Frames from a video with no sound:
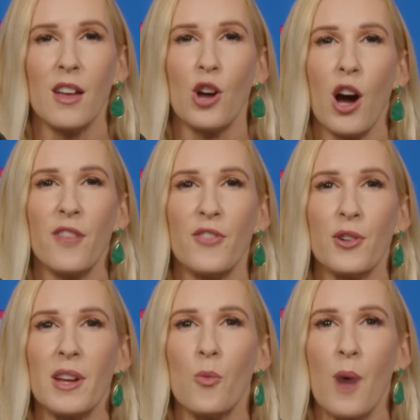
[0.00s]

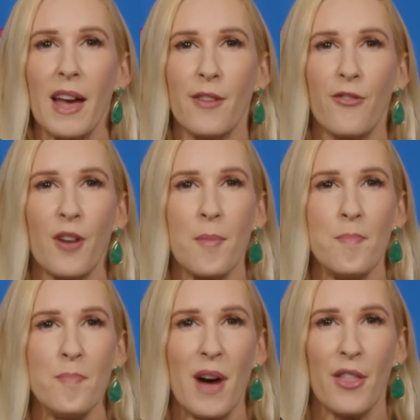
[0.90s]
God-fearing wife,
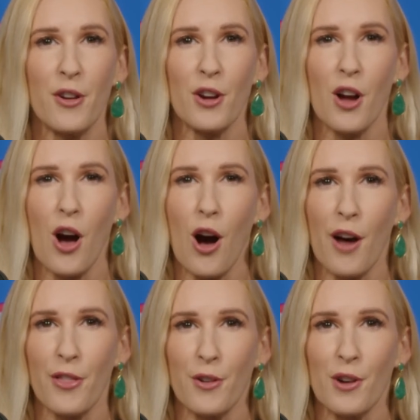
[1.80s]
mother,
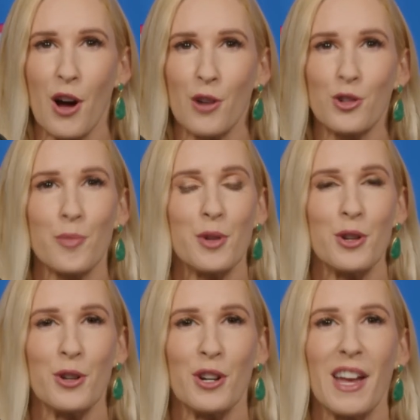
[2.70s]
author,
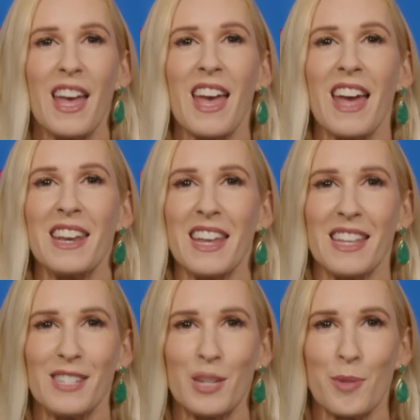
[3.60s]
entrepreneur, and
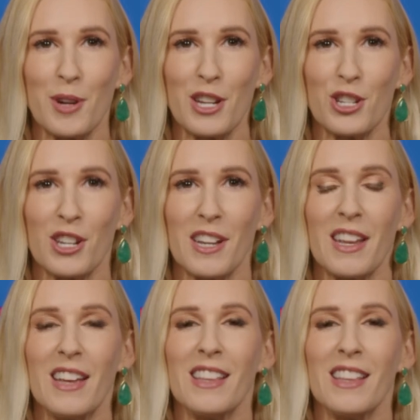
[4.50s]
inspiration.